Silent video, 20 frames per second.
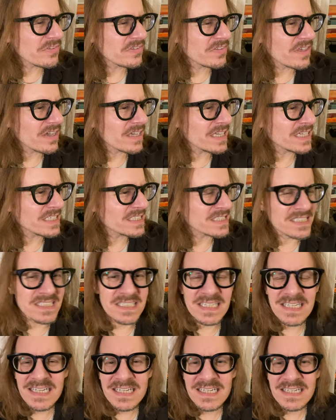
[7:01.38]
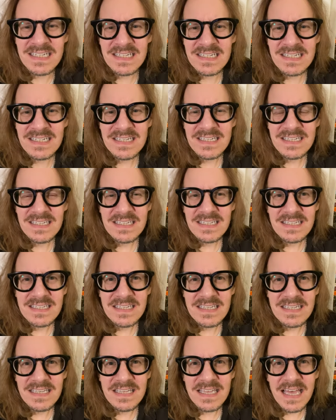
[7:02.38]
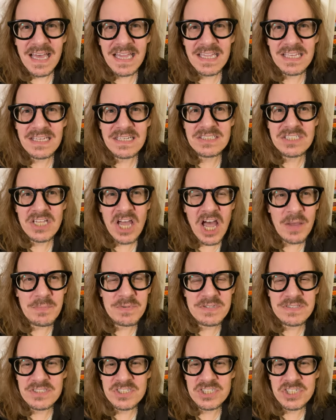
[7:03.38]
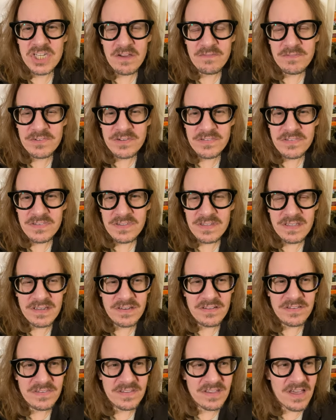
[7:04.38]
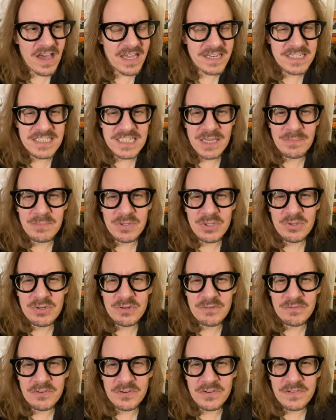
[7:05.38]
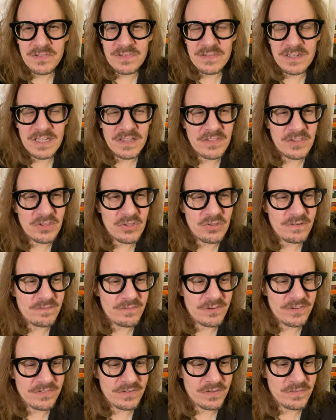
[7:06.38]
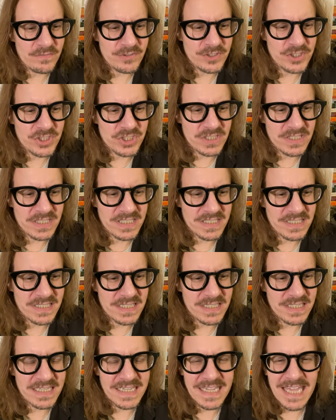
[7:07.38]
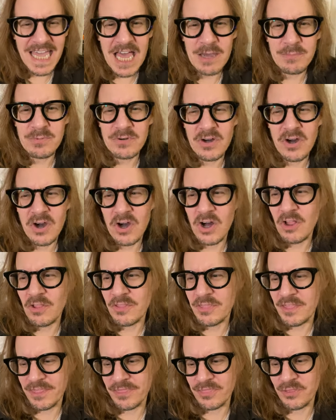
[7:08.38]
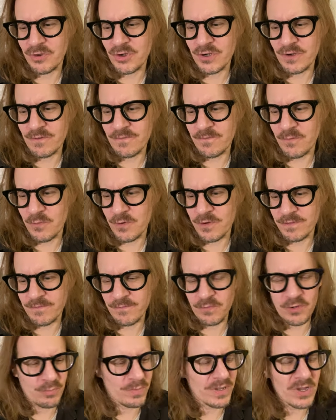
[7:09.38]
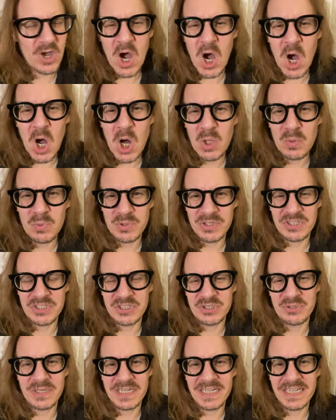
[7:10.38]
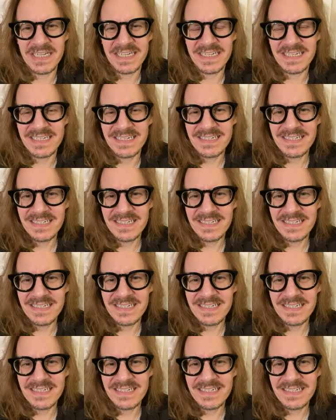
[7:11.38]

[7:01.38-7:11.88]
sucking dick at Thomas Jefferson's goddamn university, the University of Virginia, in Cabell Hall on the third or fourth floor. We all were doing it.